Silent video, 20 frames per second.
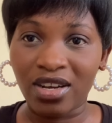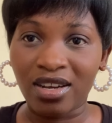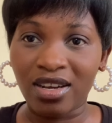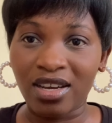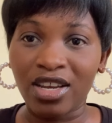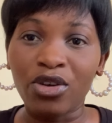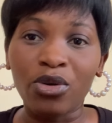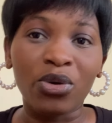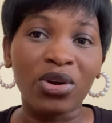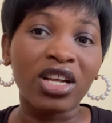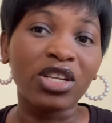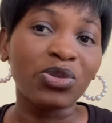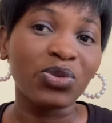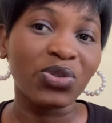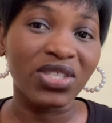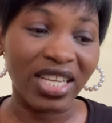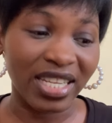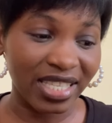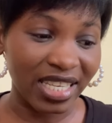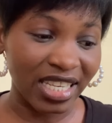in order to
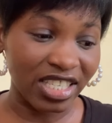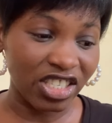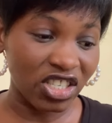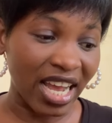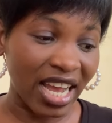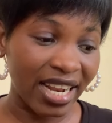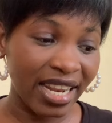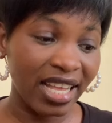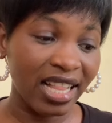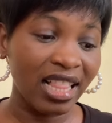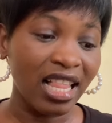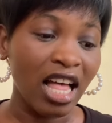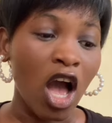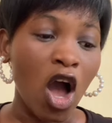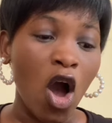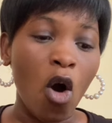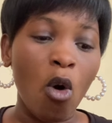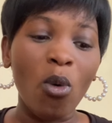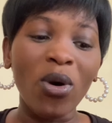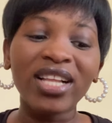start a channel,
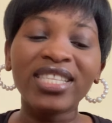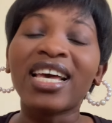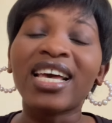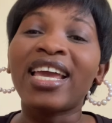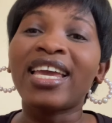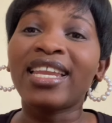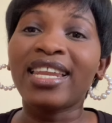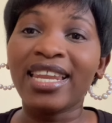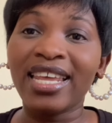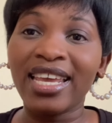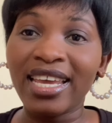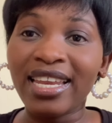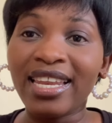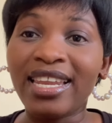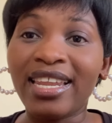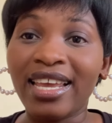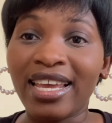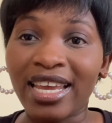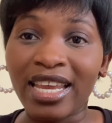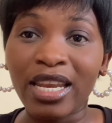what I
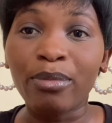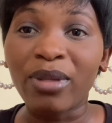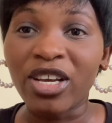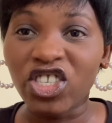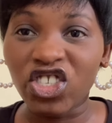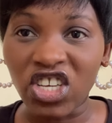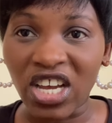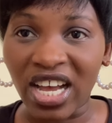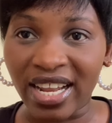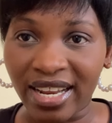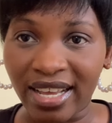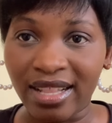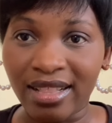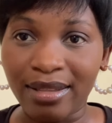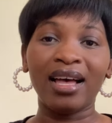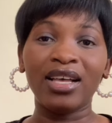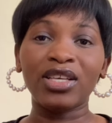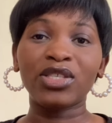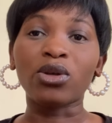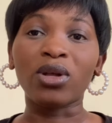need in my
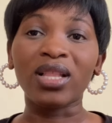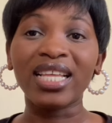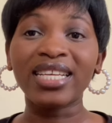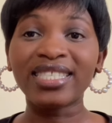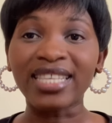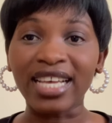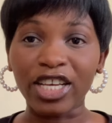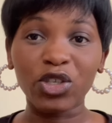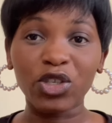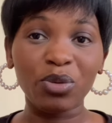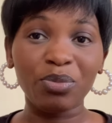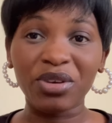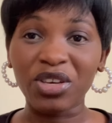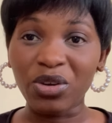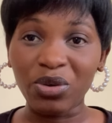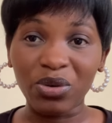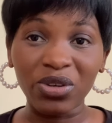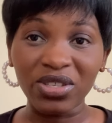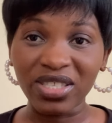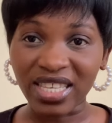channel. So let's assume
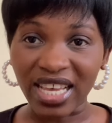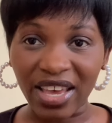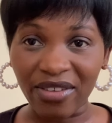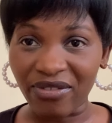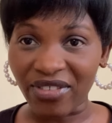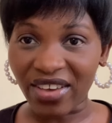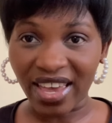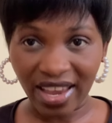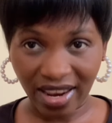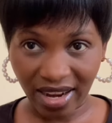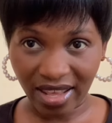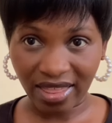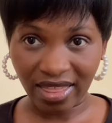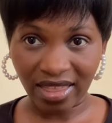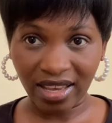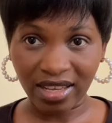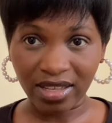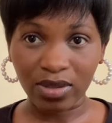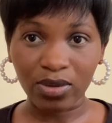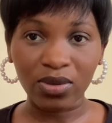you don't have
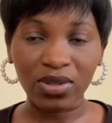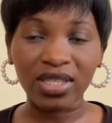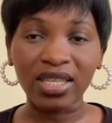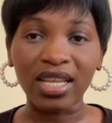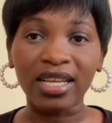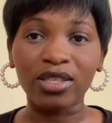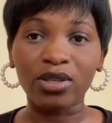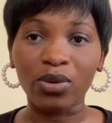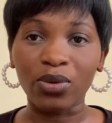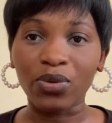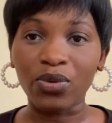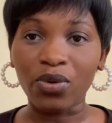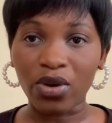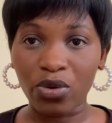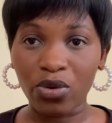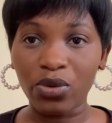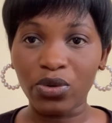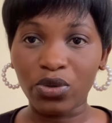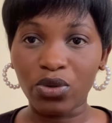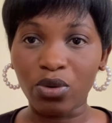anything to start on your
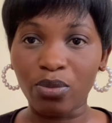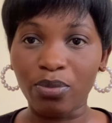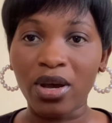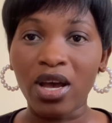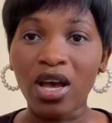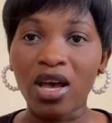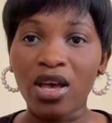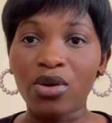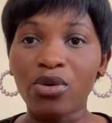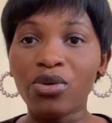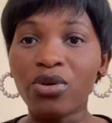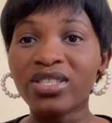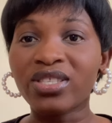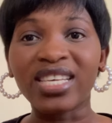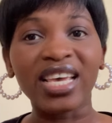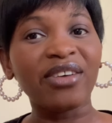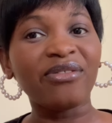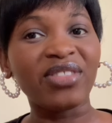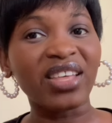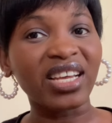YouTube. You
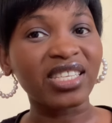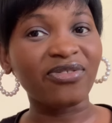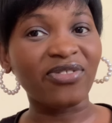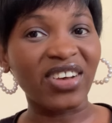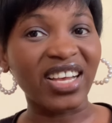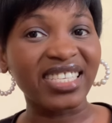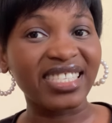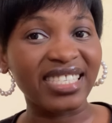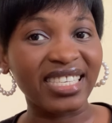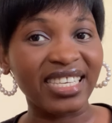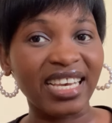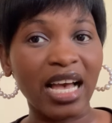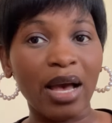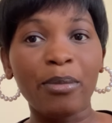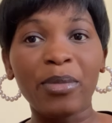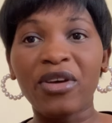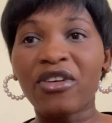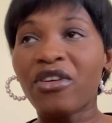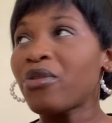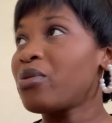don't have that fancy
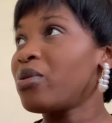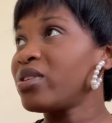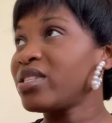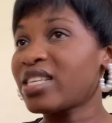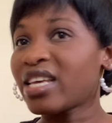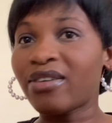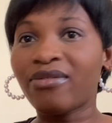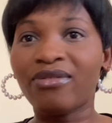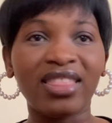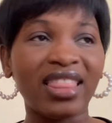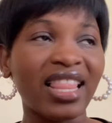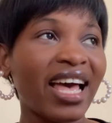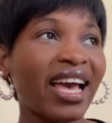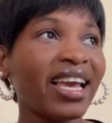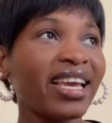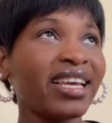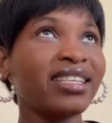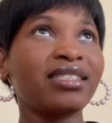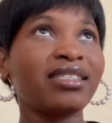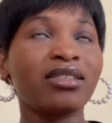camera, you don't have
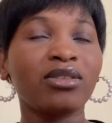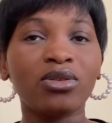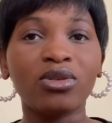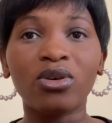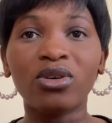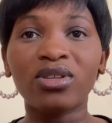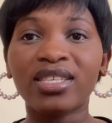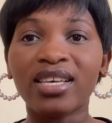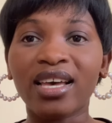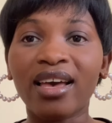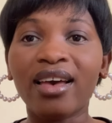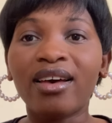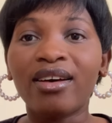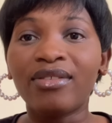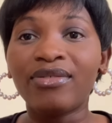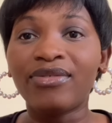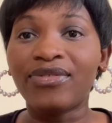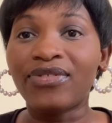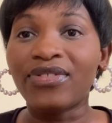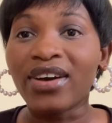lights, you don't
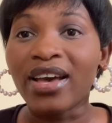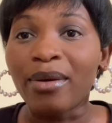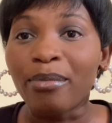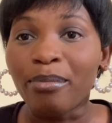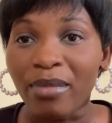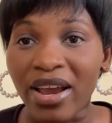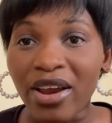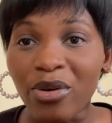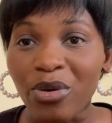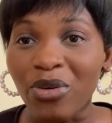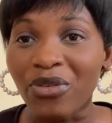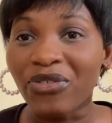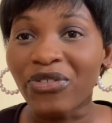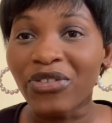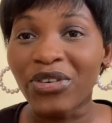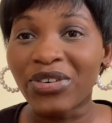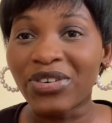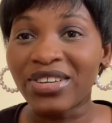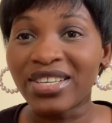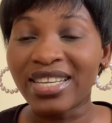have a
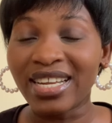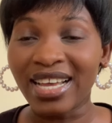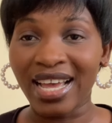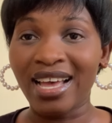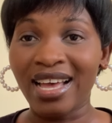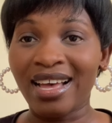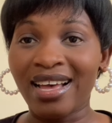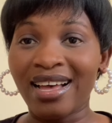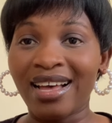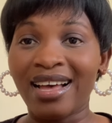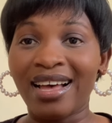microphone.